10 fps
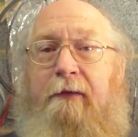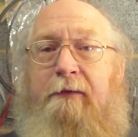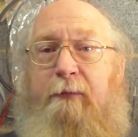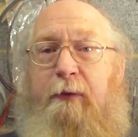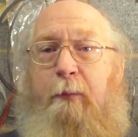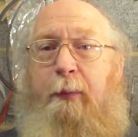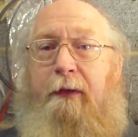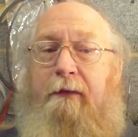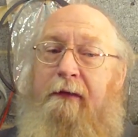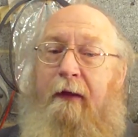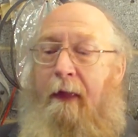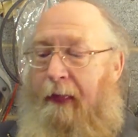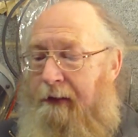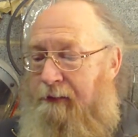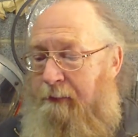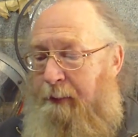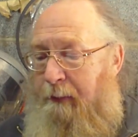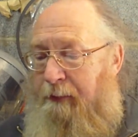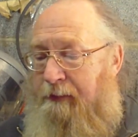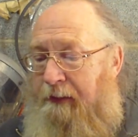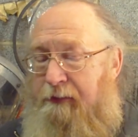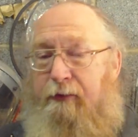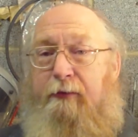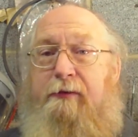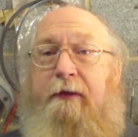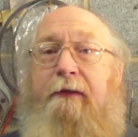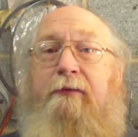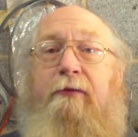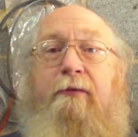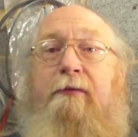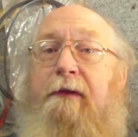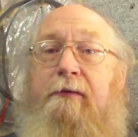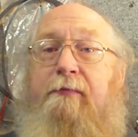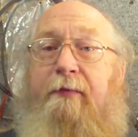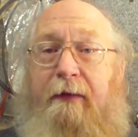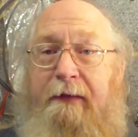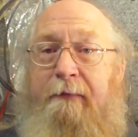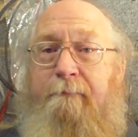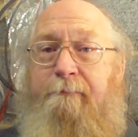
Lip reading: because it will burn. Some people say short sleeves are fine,